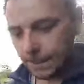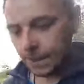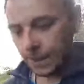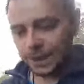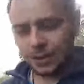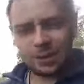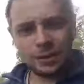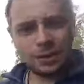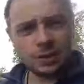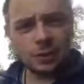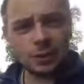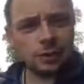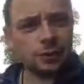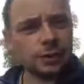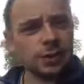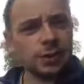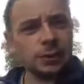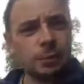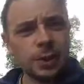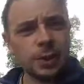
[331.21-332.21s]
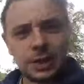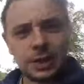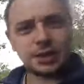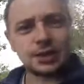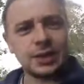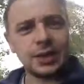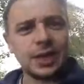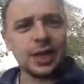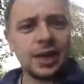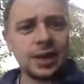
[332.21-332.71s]
And I think they use it for
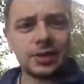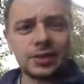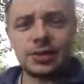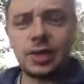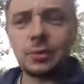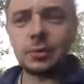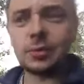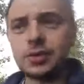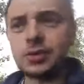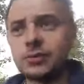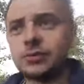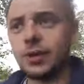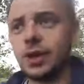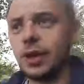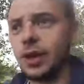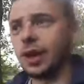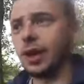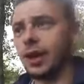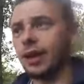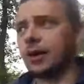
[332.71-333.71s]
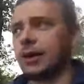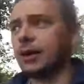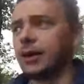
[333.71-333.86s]
parking cars now and stuff like that.